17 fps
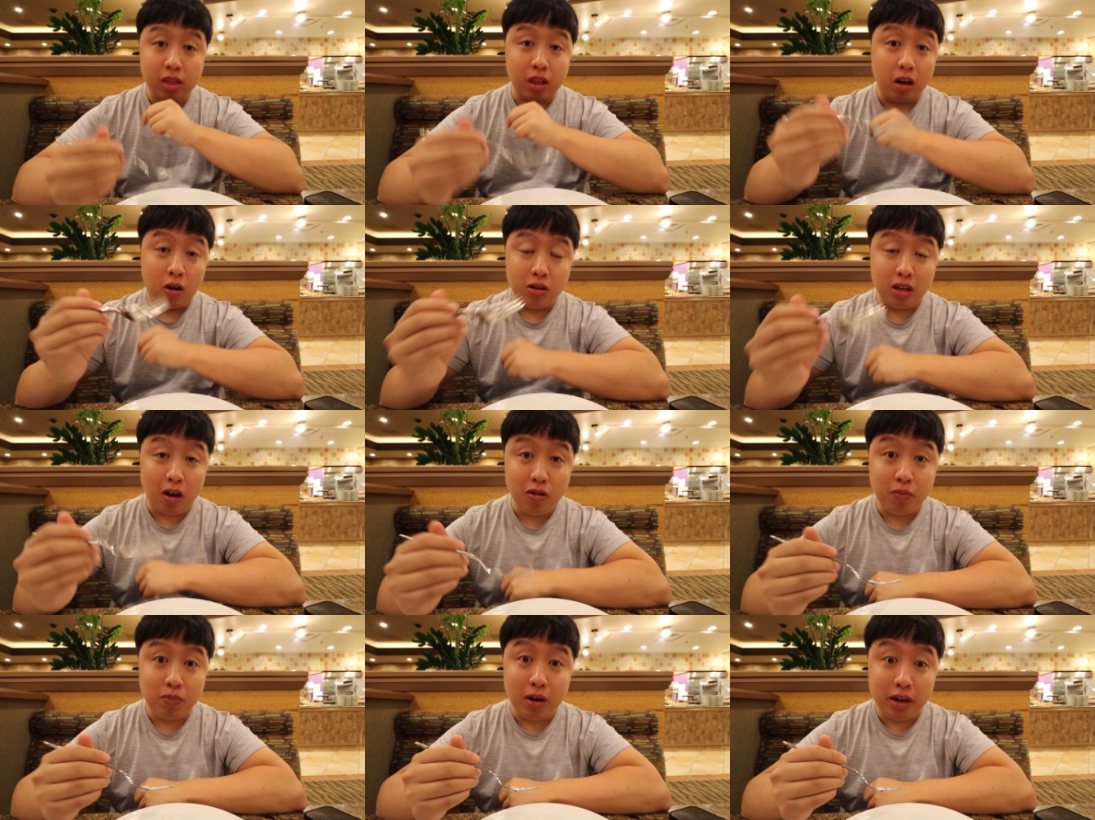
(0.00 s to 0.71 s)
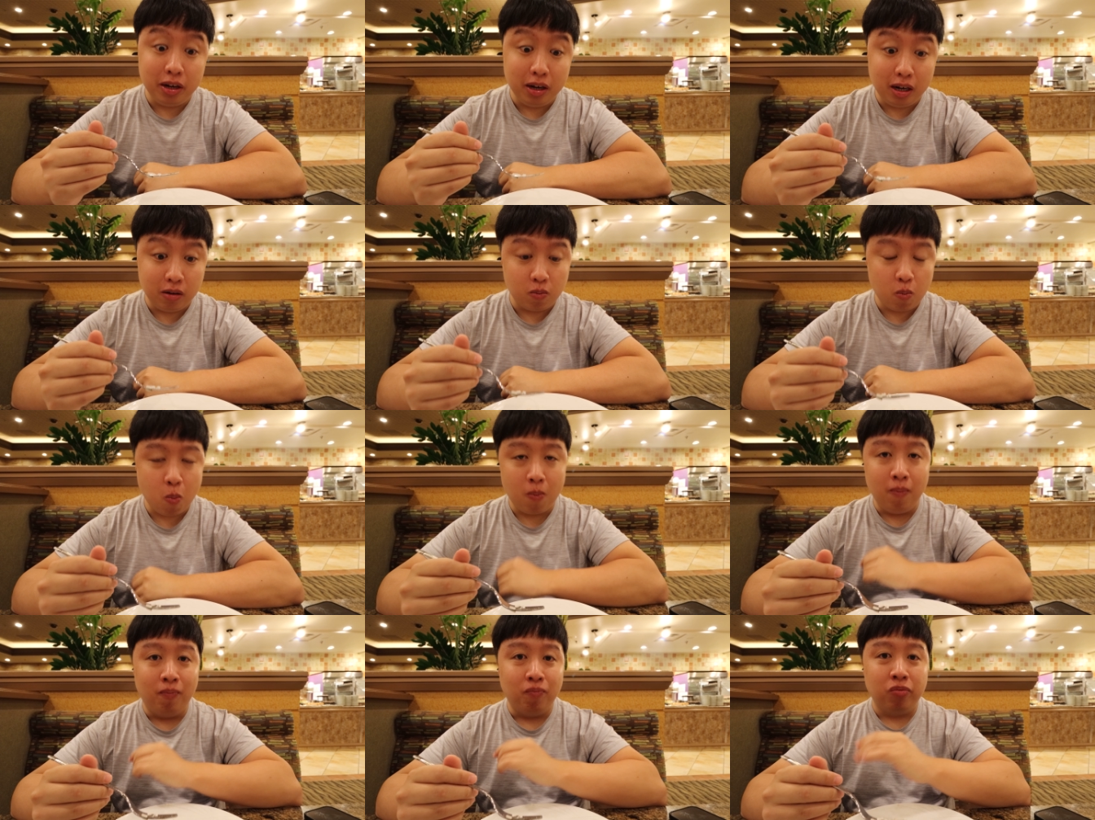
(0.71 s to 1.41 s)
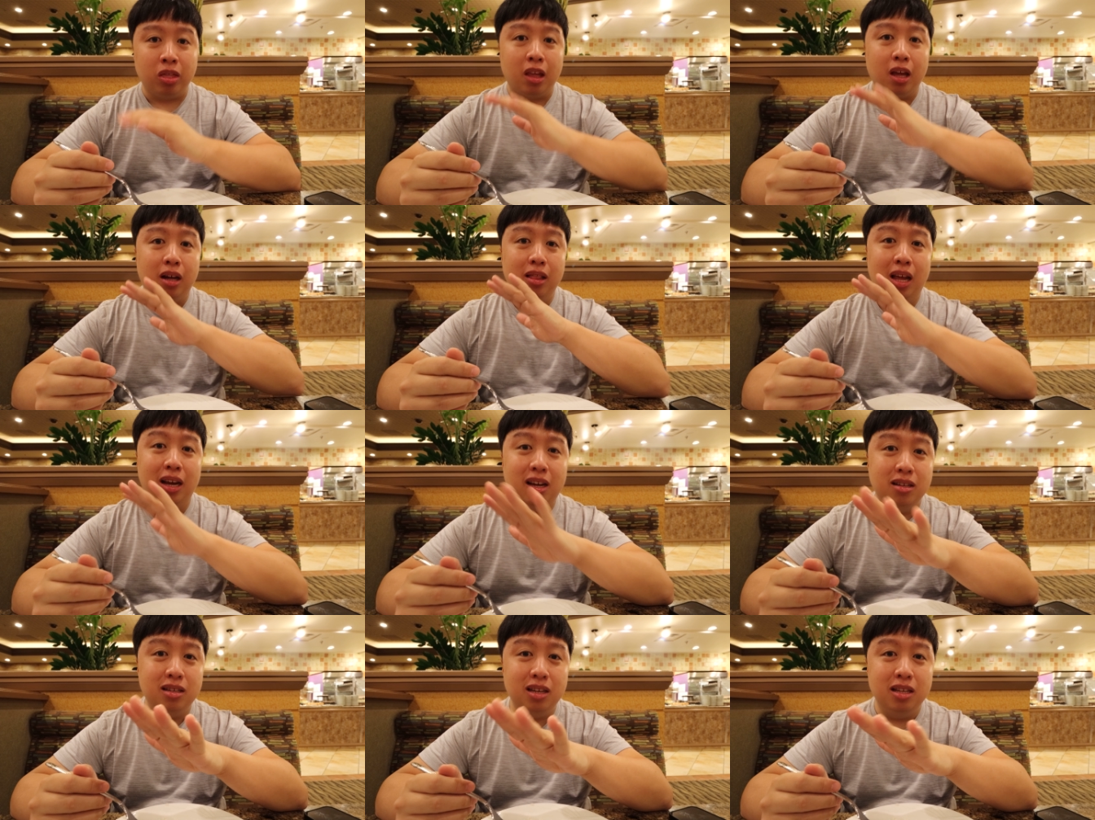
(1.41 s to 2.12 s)
Oh, that was pretty good.
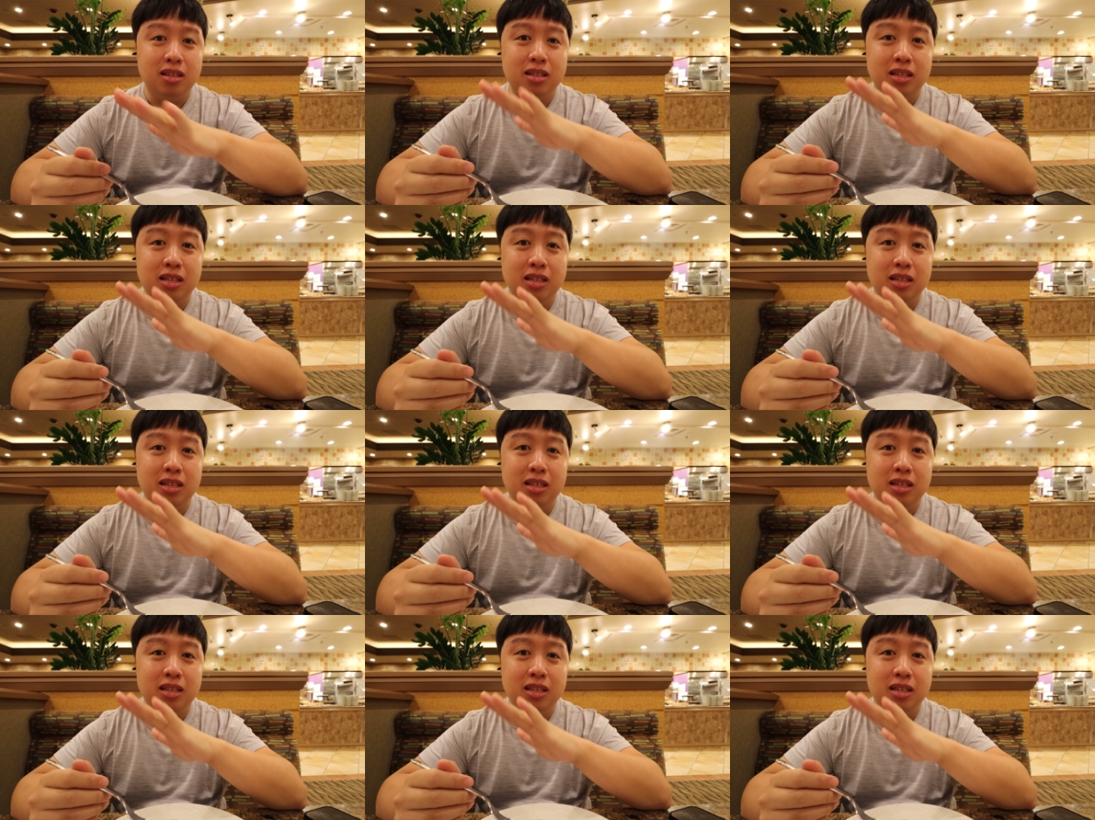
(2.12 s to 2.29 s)
Like I said,